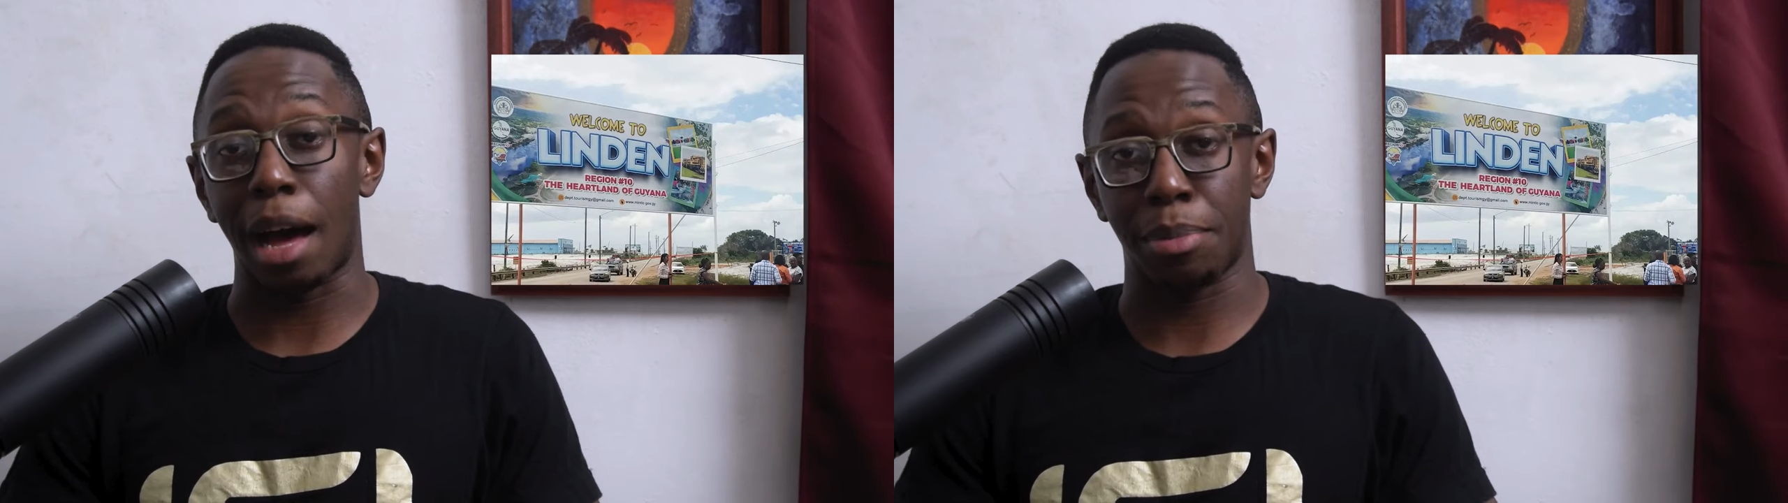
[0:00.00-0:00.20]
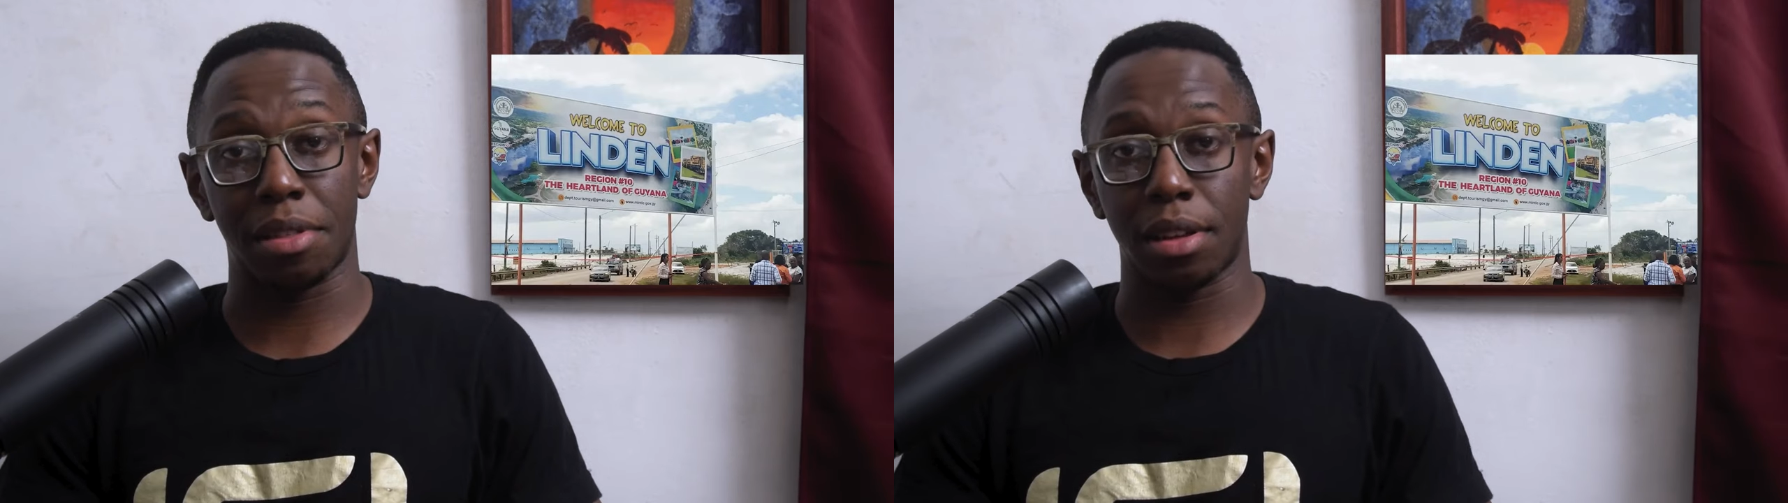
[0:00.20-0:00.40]

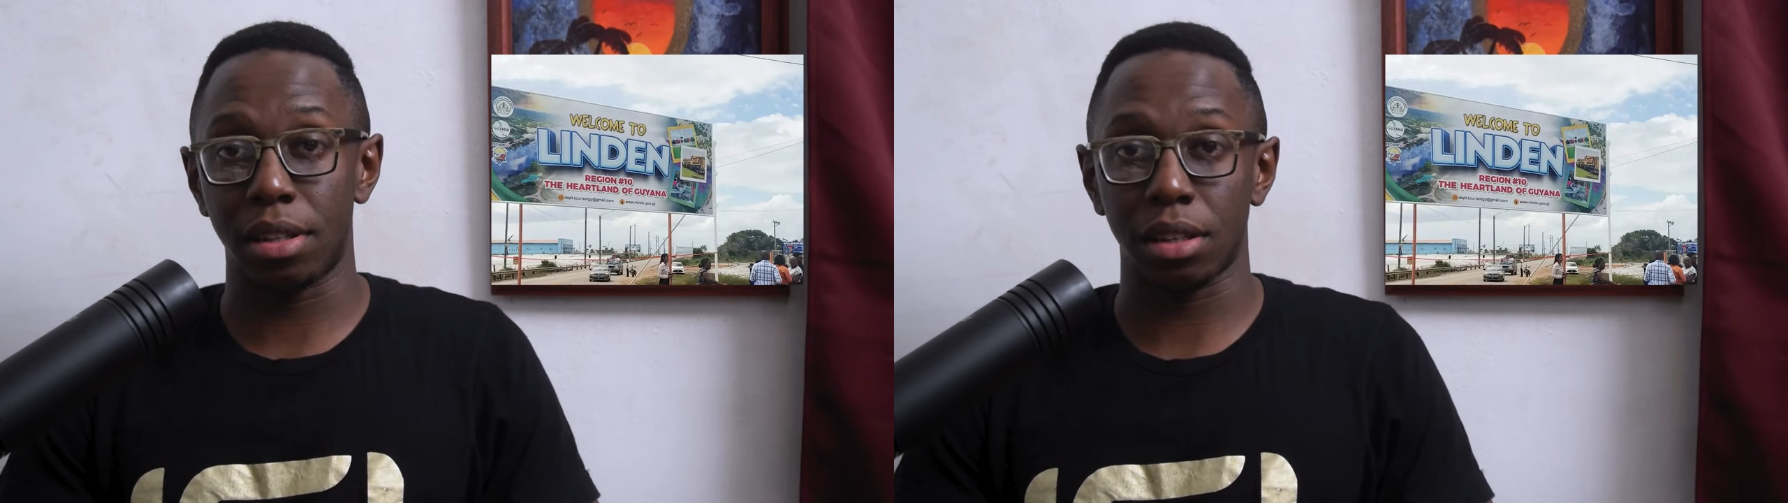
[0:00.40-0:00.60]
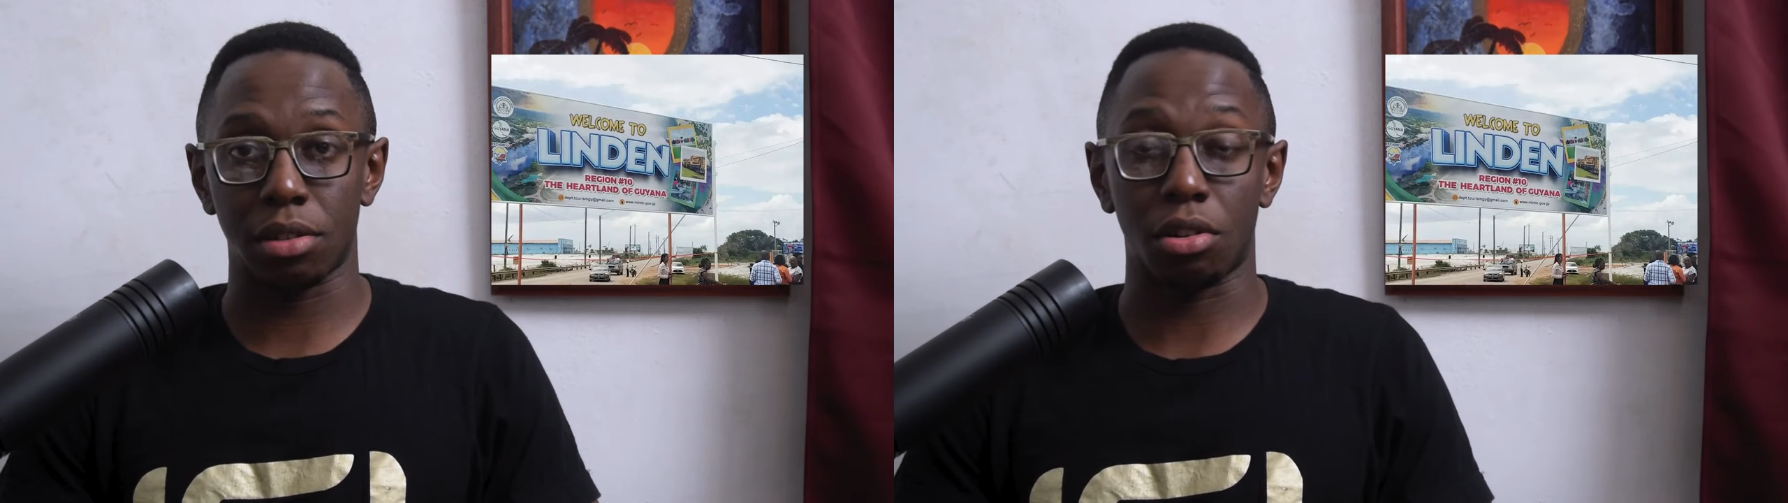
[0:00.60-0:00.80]

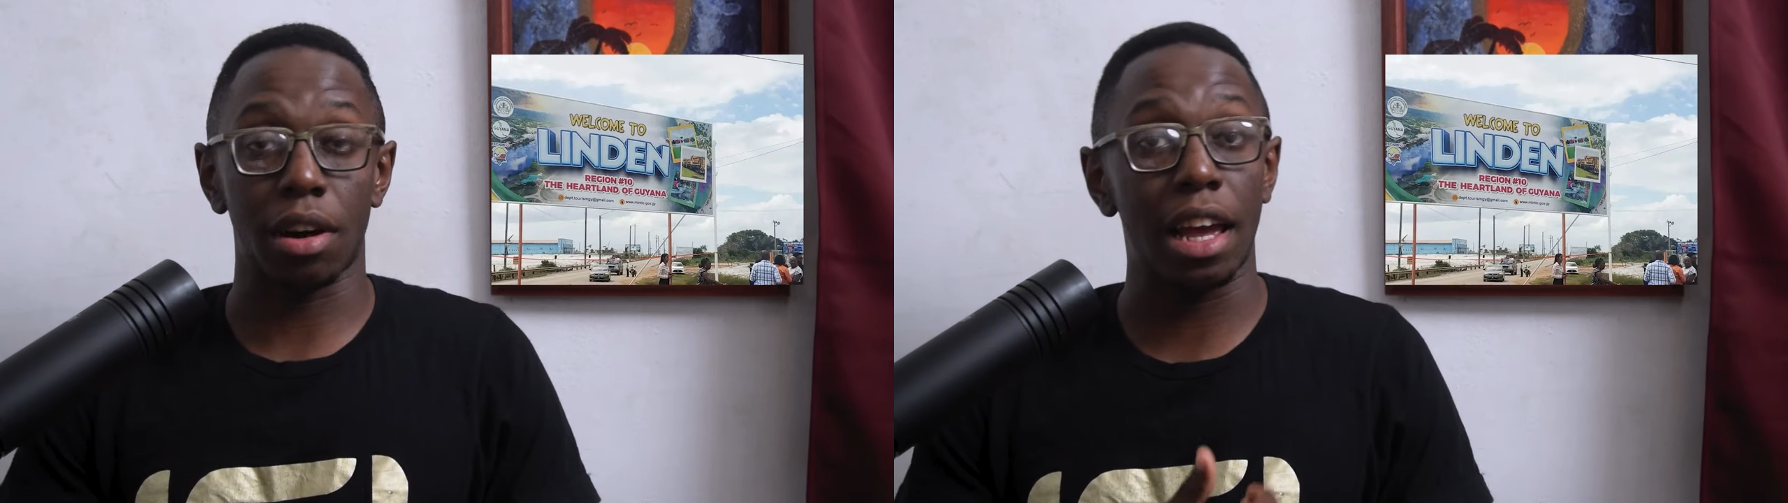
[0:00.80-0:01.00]
apathetic or